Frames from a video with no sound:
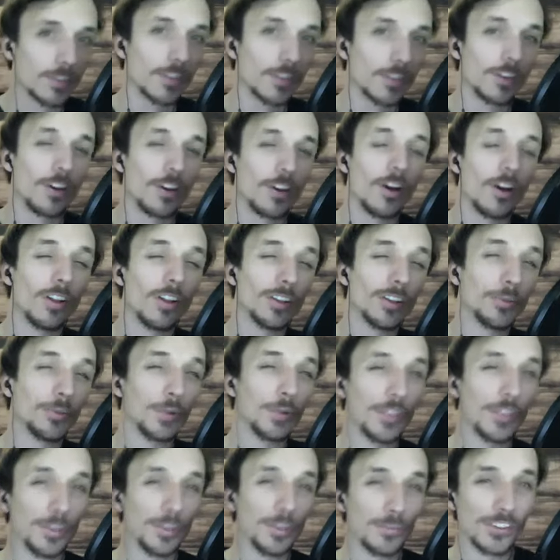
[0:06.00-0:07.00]
Holly
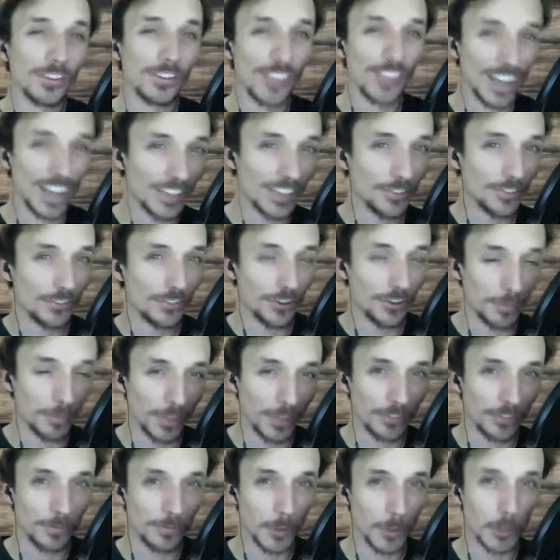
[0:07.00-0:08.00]
Williams, thank you so
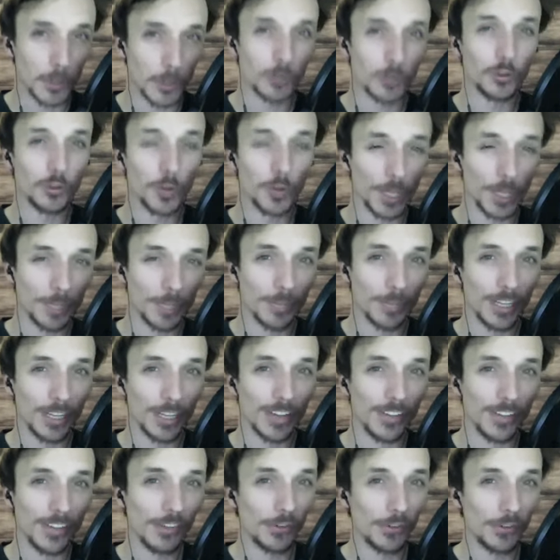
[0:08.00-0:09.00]
much for joining me
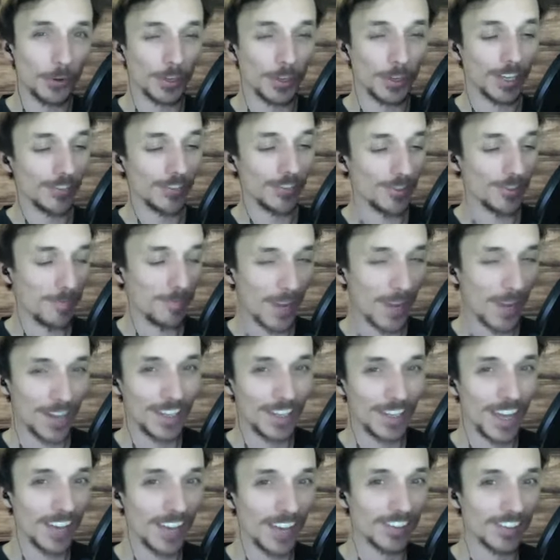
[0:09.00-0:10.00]
on the Story Engine
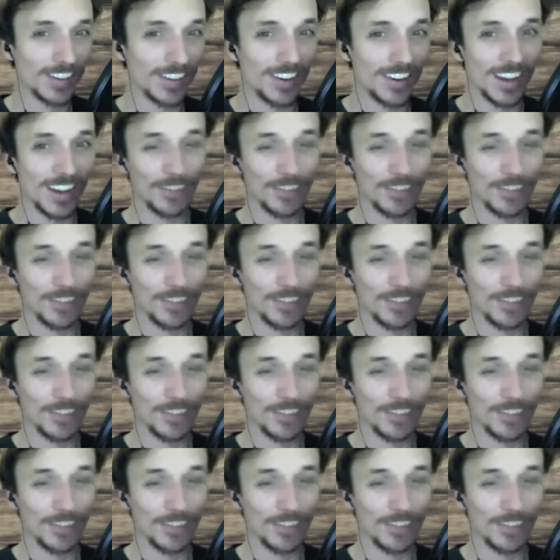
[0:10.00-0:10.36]
podcast today.